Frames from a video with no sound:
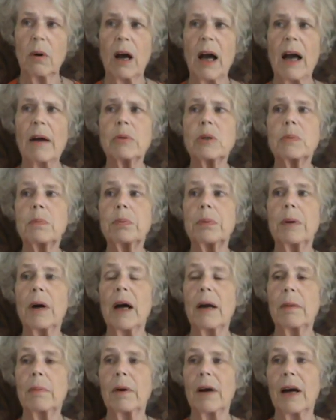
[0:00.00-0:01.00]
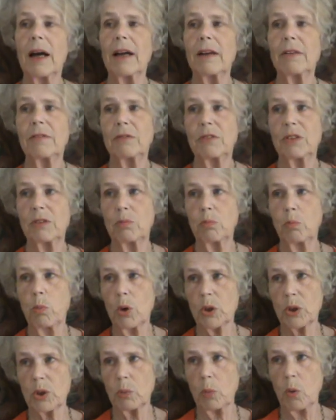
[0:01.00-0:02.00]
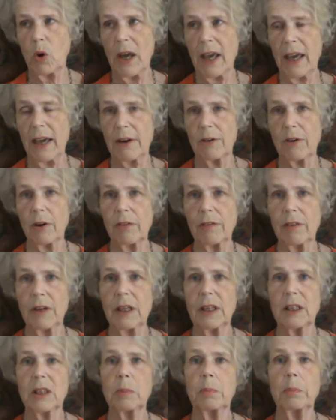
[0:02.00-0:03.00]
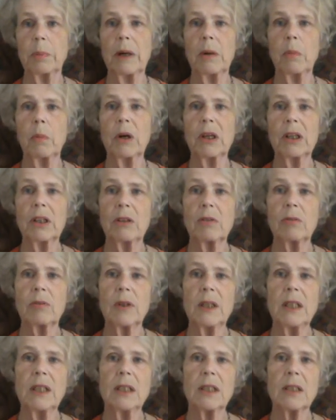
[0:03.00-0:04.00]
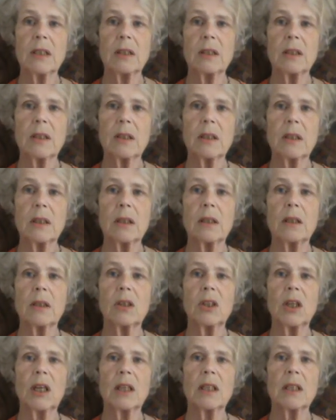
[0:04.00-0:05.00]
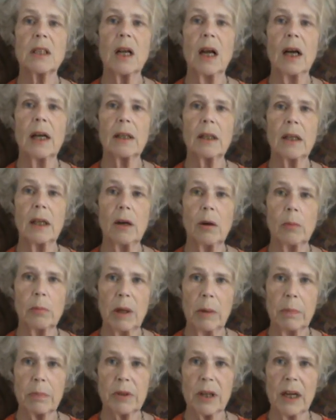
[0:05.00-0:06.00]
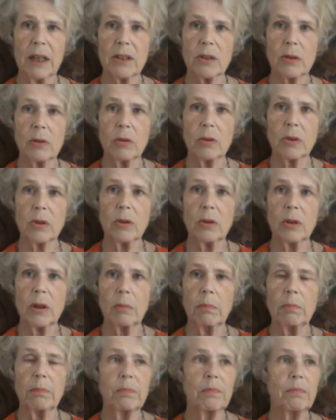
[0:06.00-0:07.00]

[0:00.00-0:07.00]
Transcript: I was aware of it, but one of the reasons that things like the omeprazoles or the